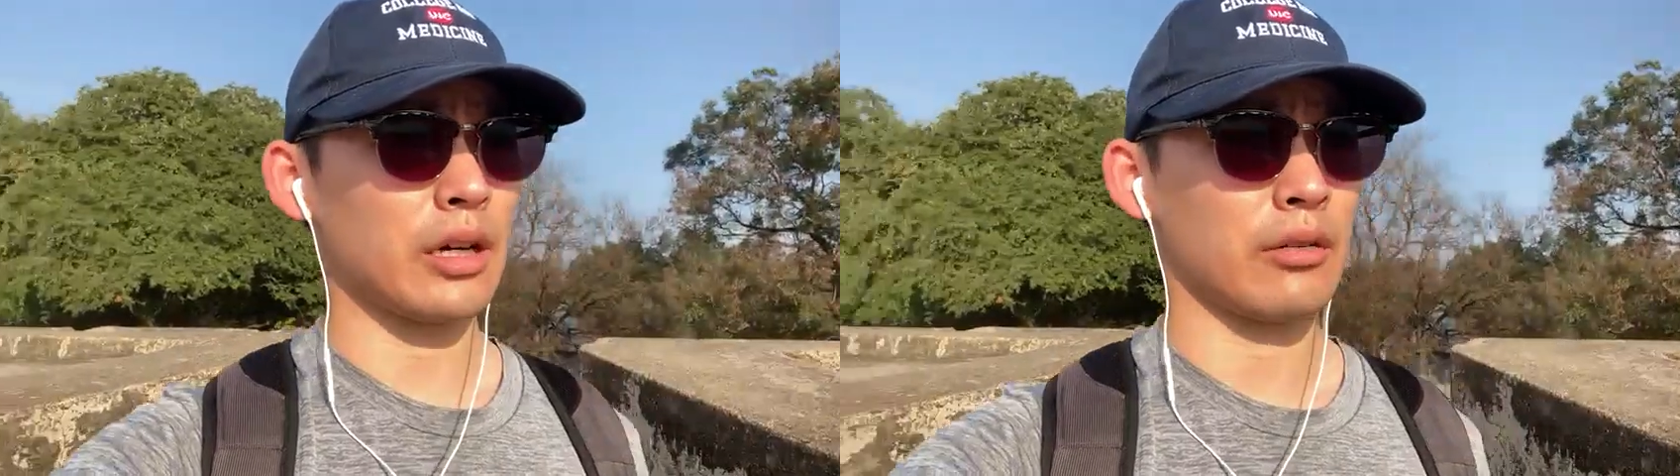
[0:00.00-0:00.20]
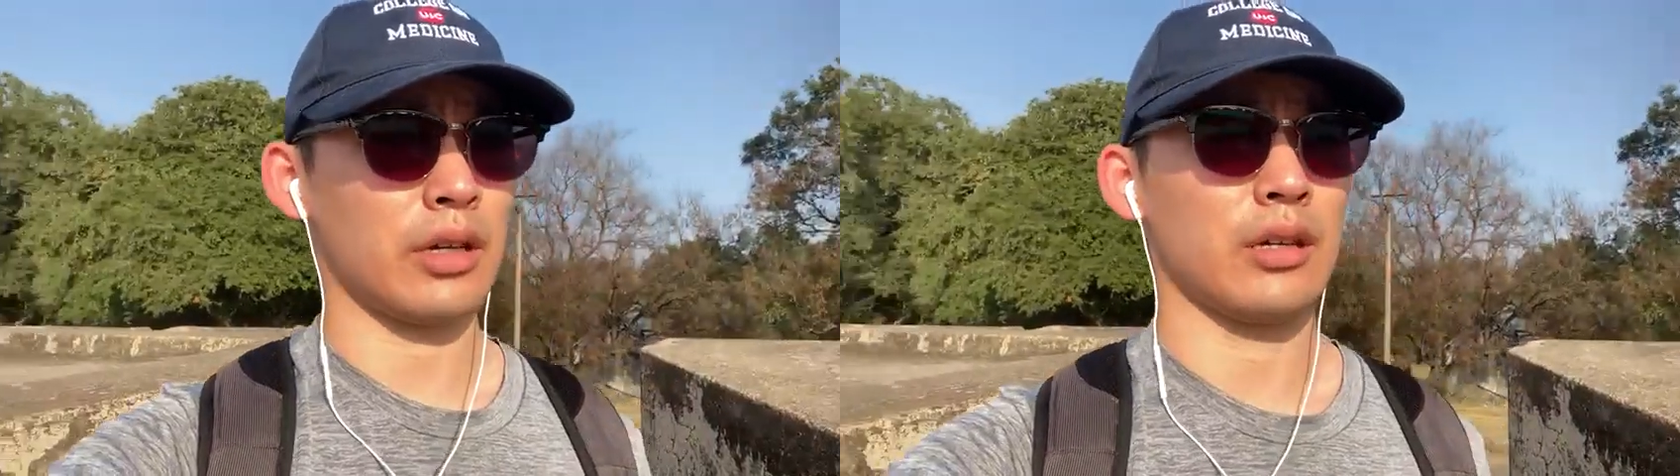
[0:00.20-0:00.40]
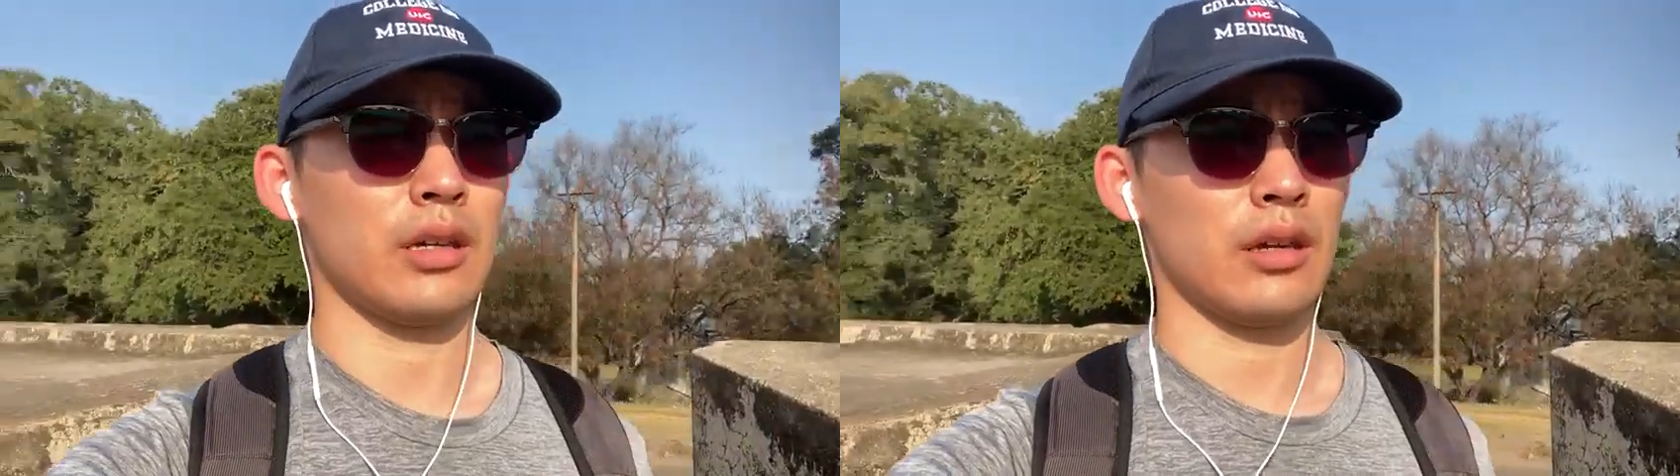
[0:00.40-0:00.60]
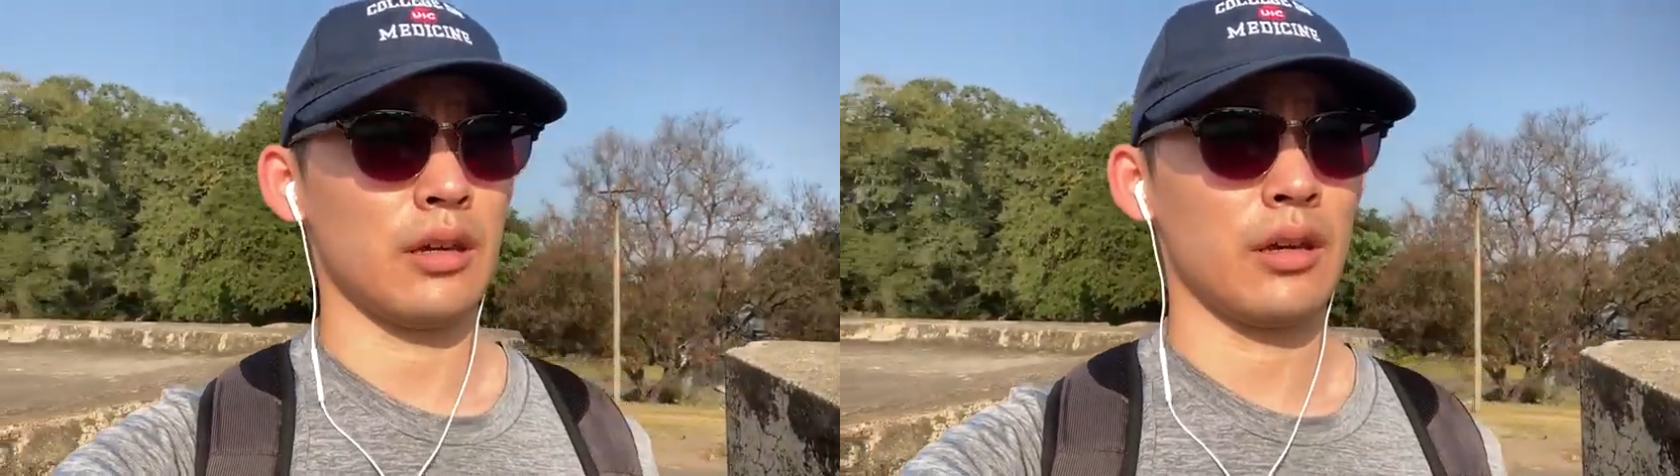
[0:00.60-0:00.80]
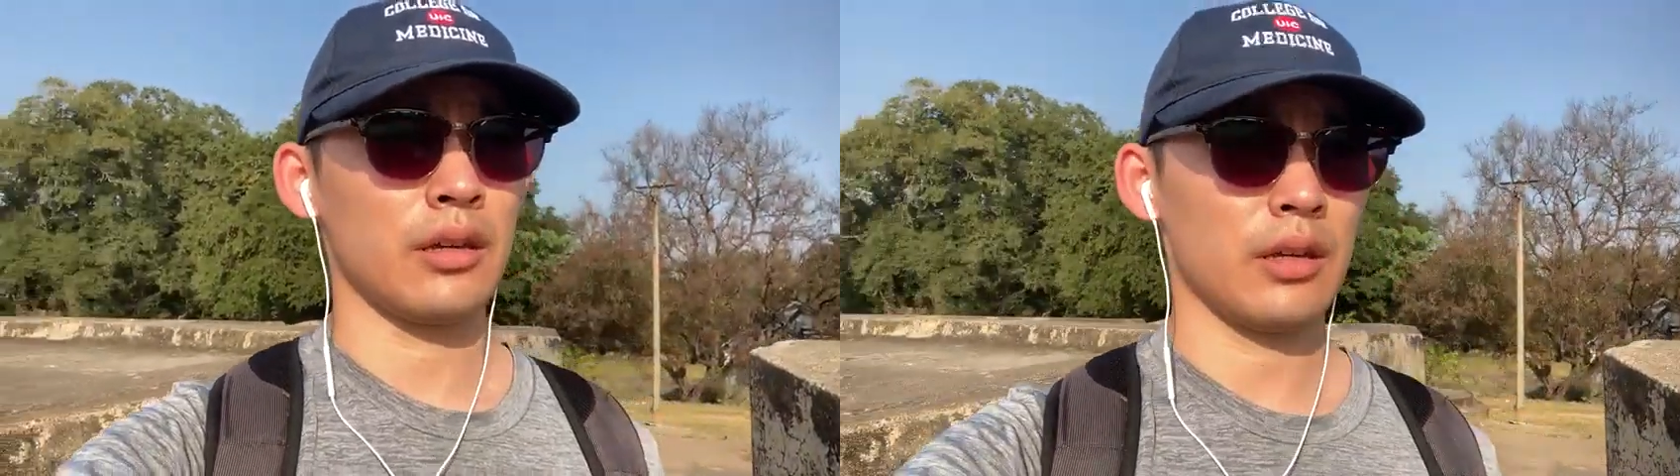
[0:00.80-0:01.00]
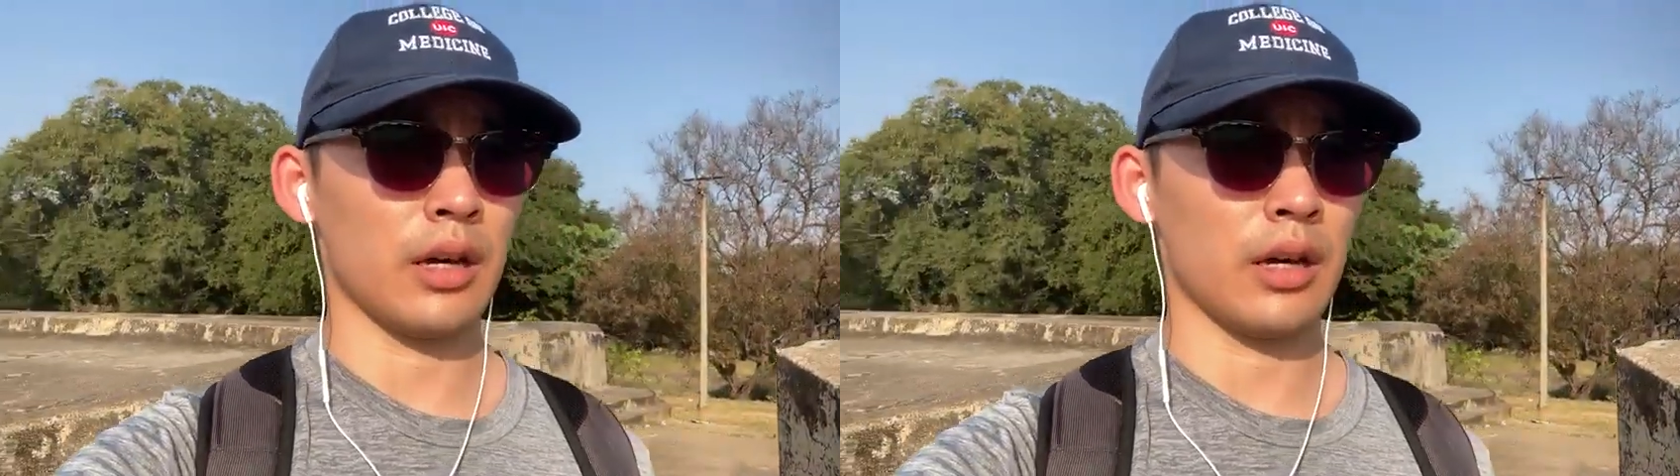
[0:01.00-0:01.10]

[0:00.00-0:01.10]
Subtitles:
out a